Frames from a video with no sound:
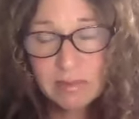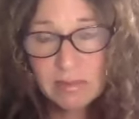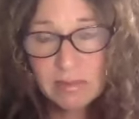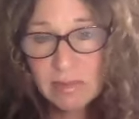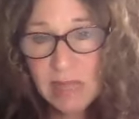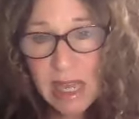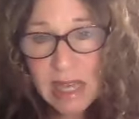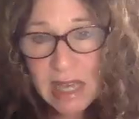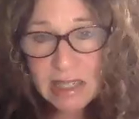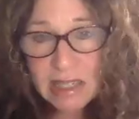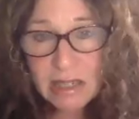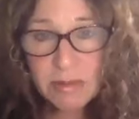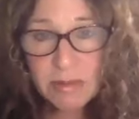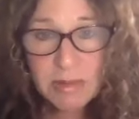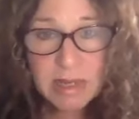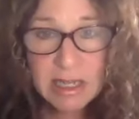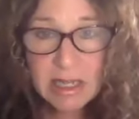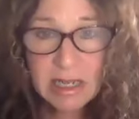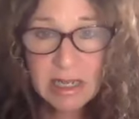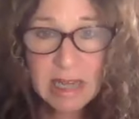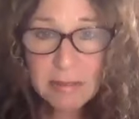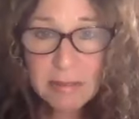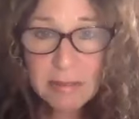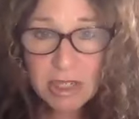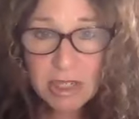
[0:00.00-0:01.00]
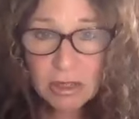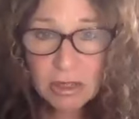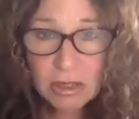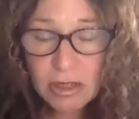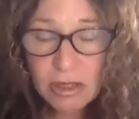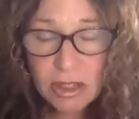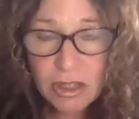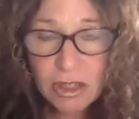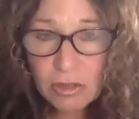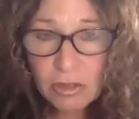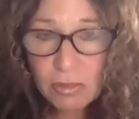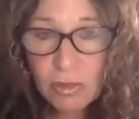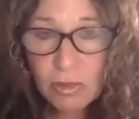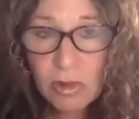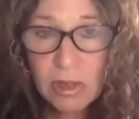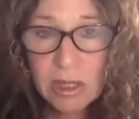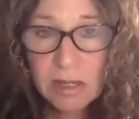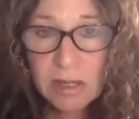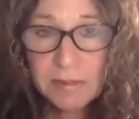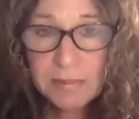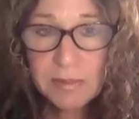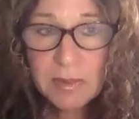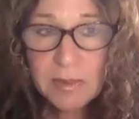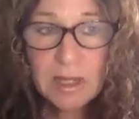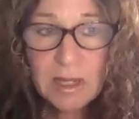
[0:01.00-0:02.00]
yes, we can absolutely do
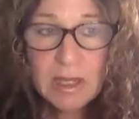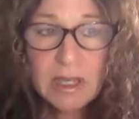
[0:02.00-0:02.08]
more.